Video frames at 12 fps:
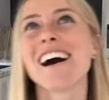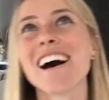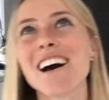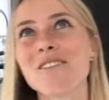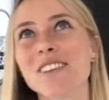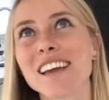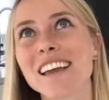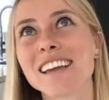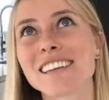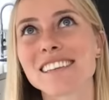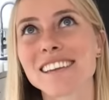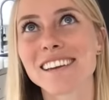um,
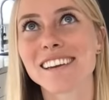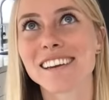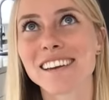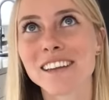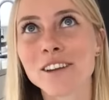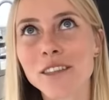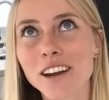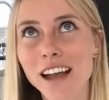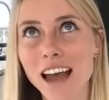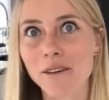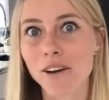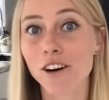it you know there
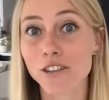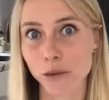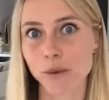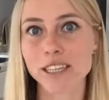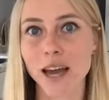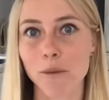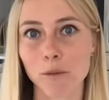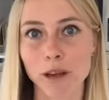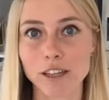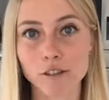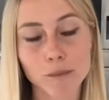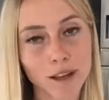can also be time and
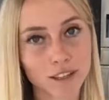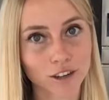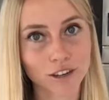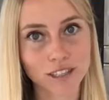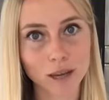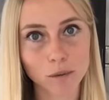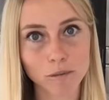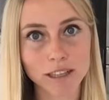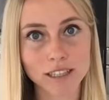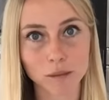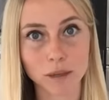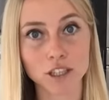place for melatonin
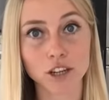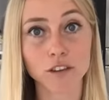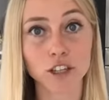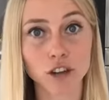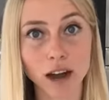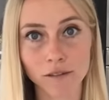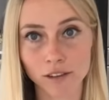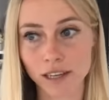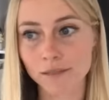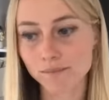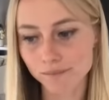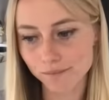supplements, especially if you're
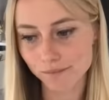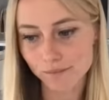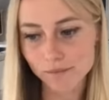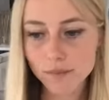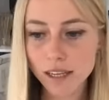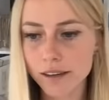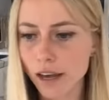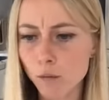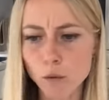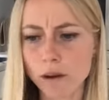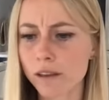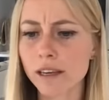traveling to help
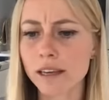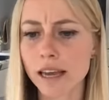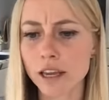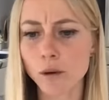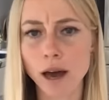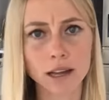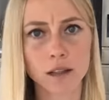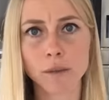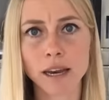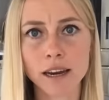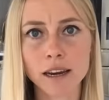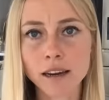quickly get you
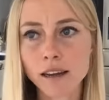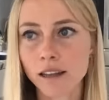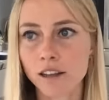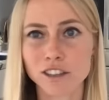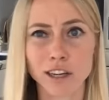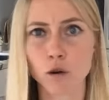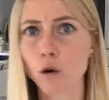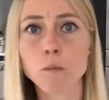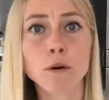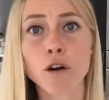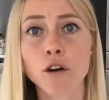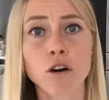acclimated. There's like a whole
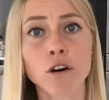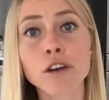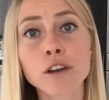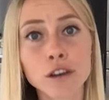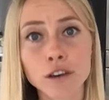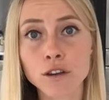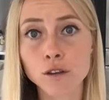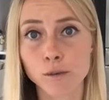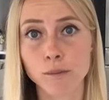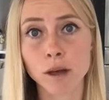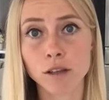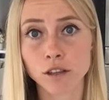protocol you can use
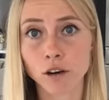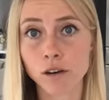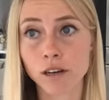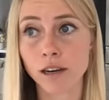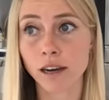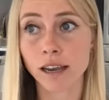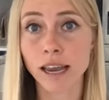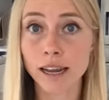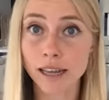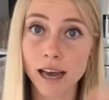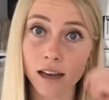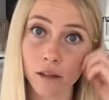melatonin and
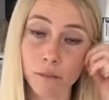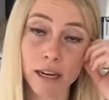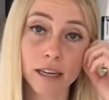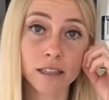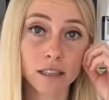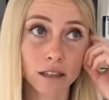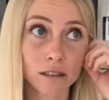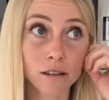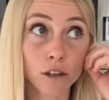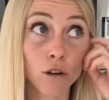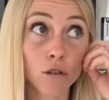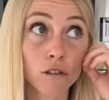getting acclimated to the
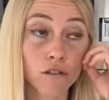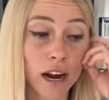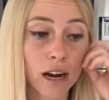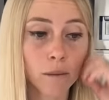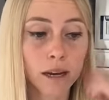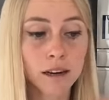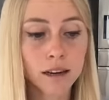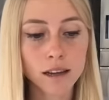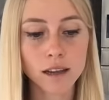local environment.